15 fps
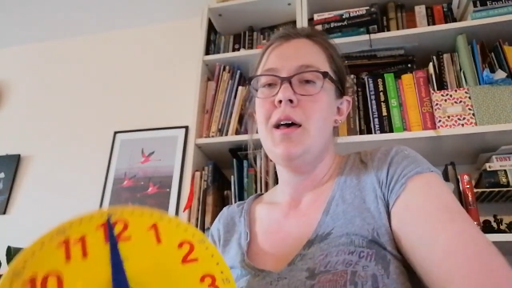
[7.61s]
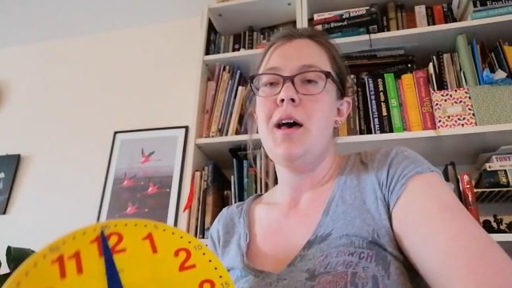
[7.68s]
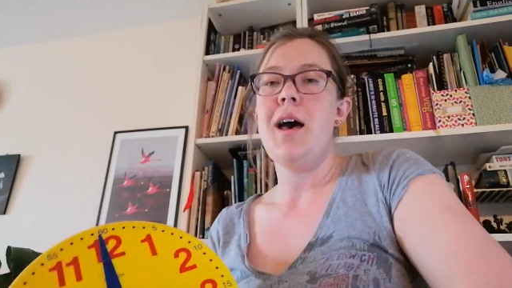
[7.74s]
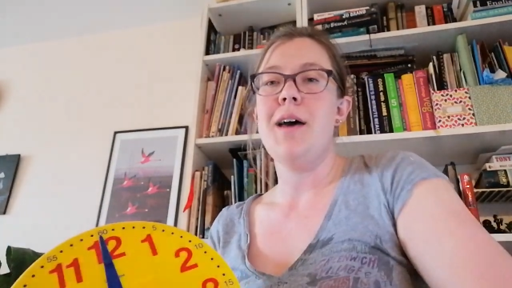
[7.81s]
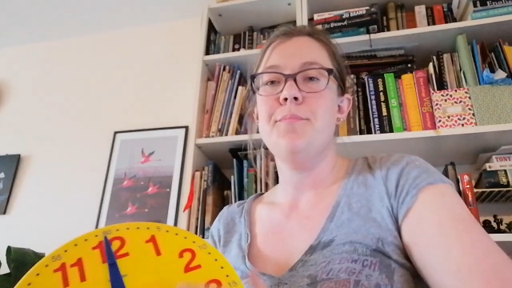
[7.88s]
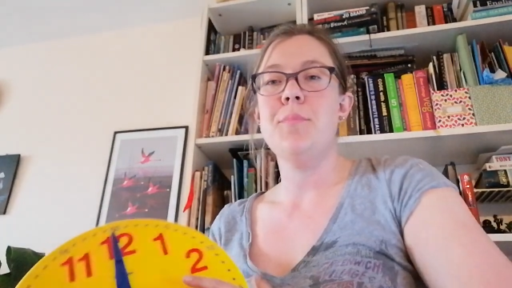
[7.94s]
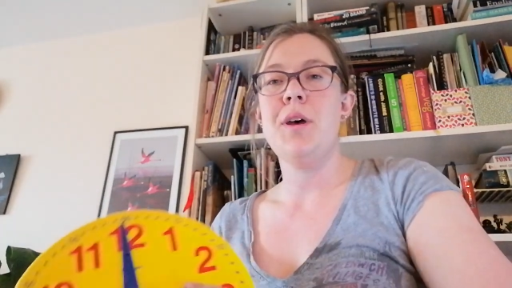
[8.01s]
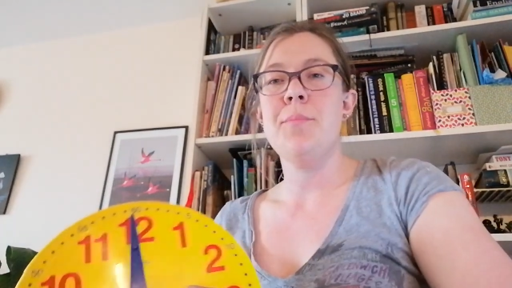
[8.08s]

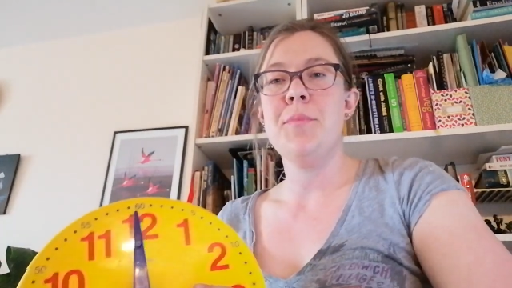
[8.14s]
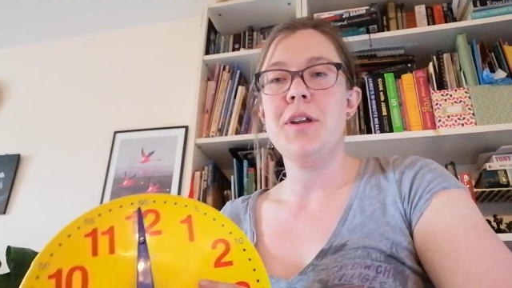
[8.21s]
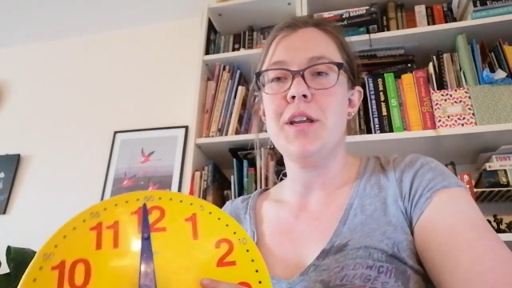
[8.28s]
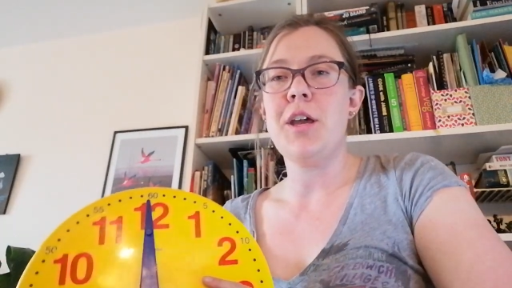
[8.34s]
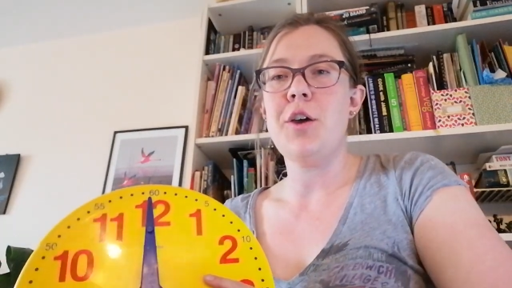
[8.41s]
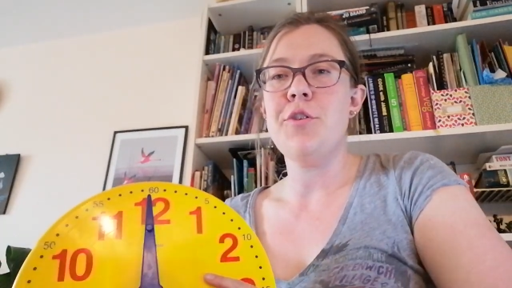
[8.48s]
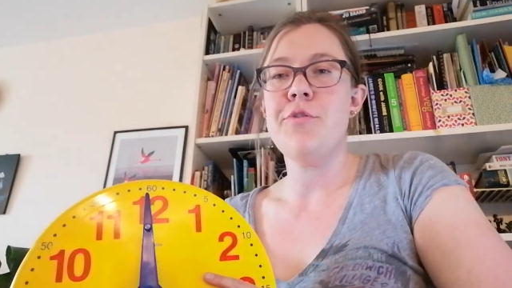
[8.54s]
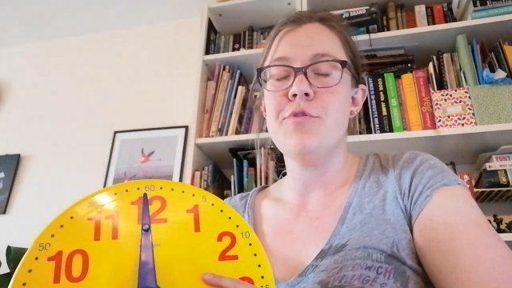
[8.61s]
I'm going to
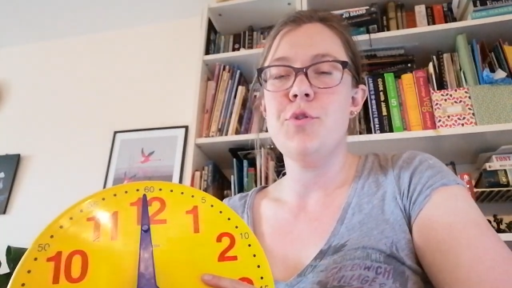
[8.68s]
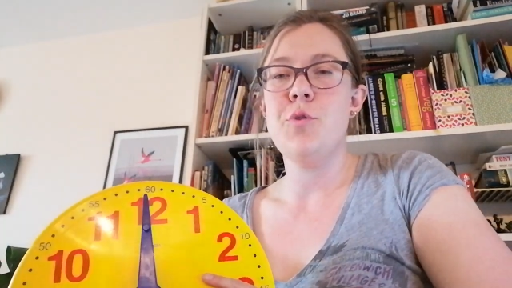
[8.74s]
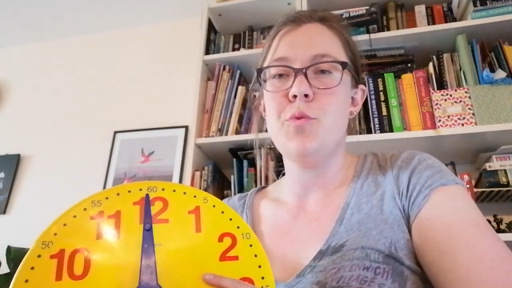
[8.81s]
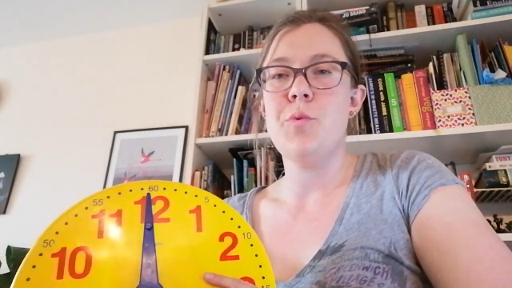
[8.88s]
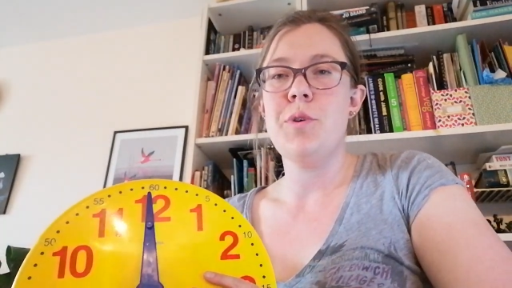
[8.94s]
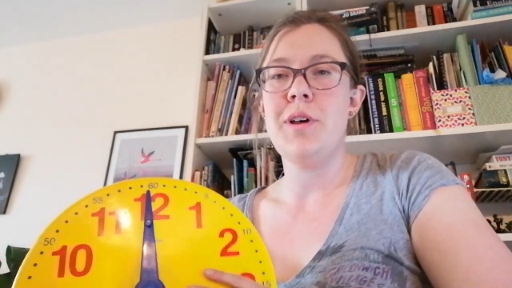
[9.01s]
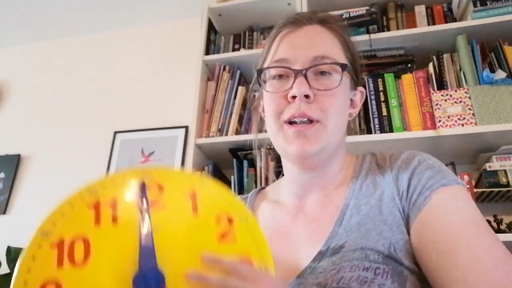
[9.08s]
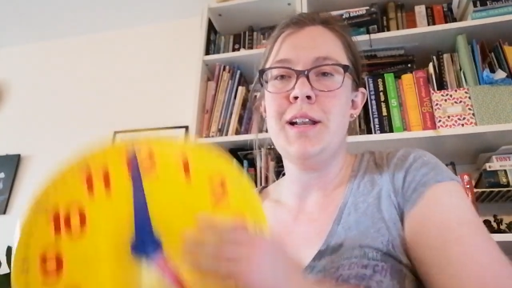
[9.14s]
go
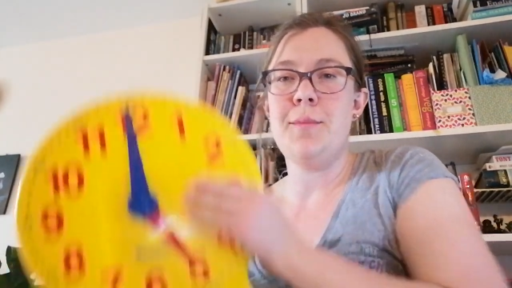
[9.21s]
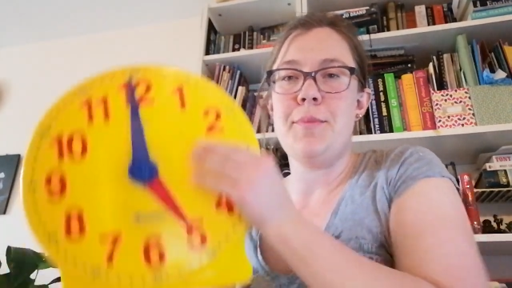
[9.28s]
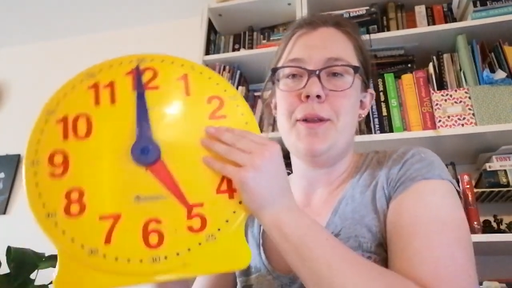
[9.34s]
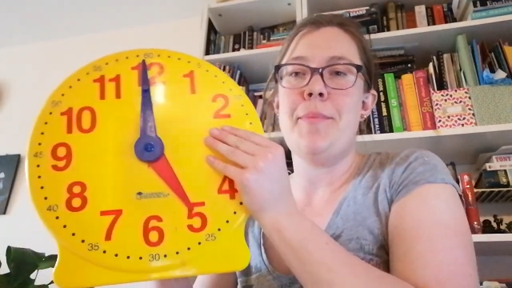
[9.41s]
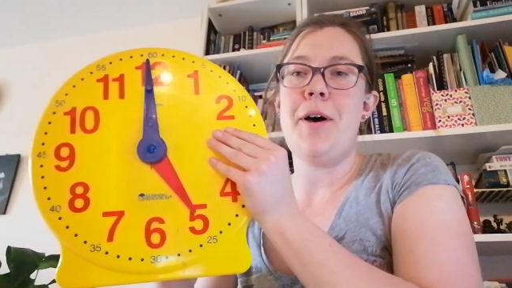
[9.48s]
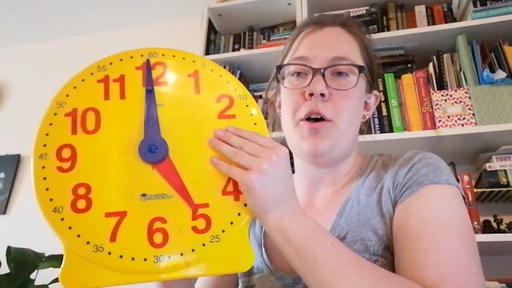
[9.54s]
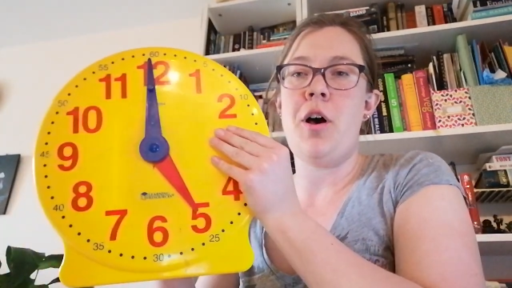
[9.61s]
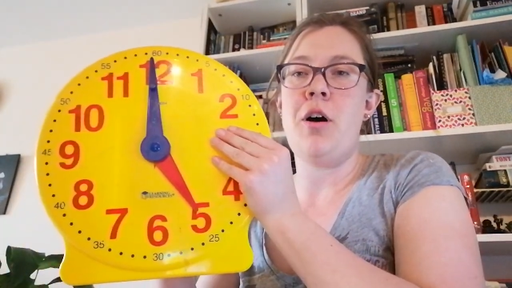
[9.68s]
through a little bit
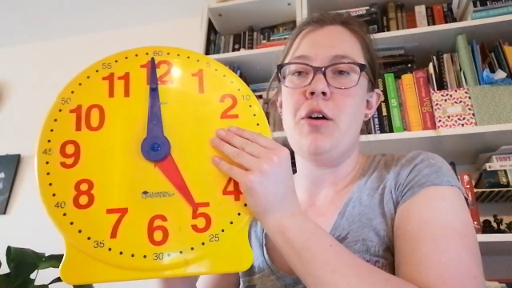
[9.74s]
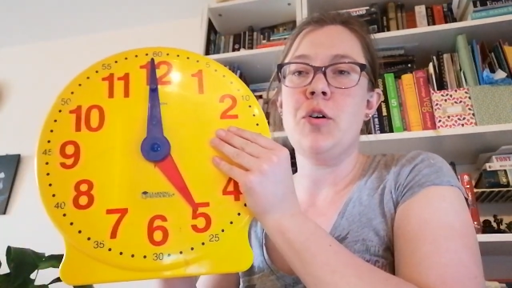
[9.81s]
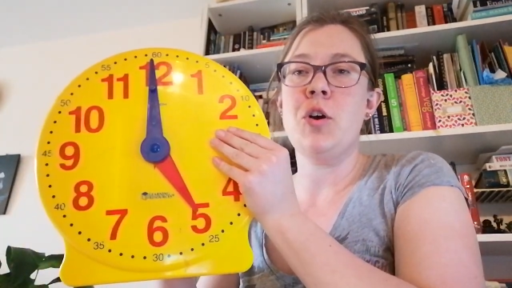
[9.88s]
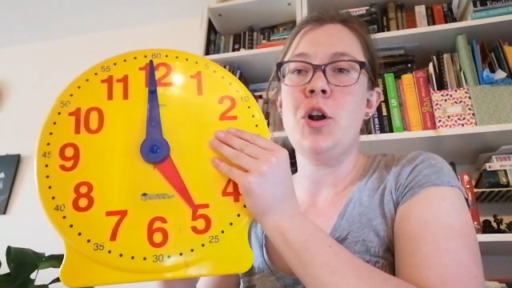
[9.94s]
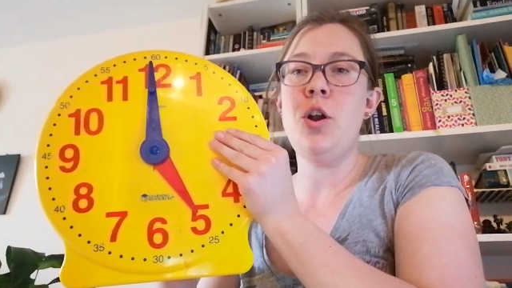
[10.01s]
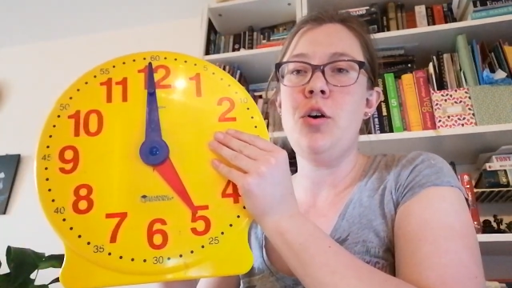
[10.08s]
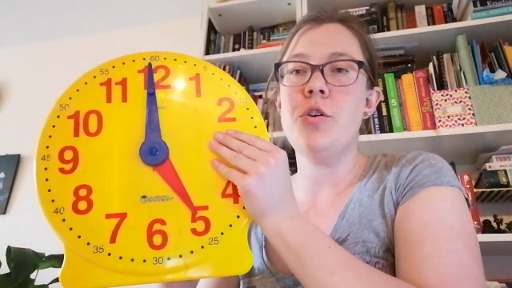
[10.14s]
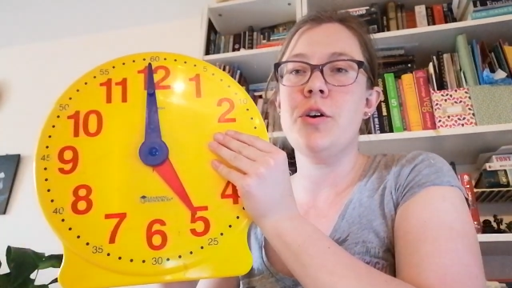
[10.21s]
about our
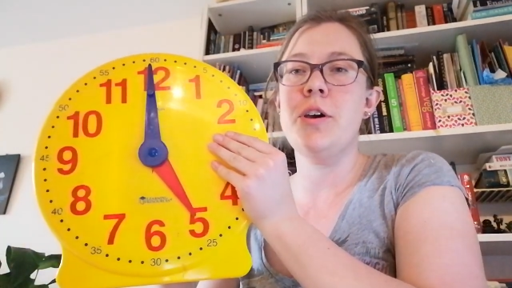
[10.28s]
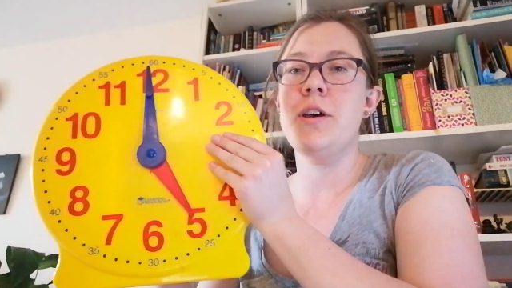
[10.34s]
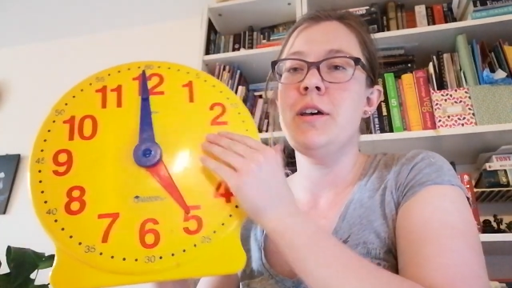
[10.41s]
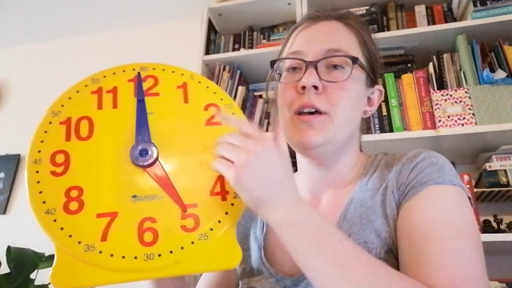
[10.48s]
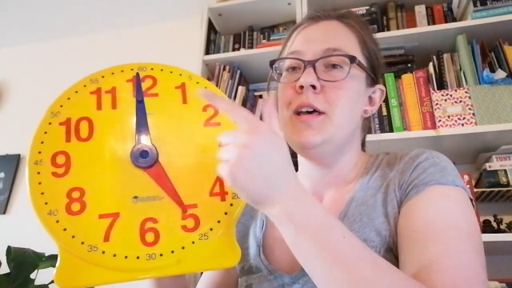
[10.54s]
clock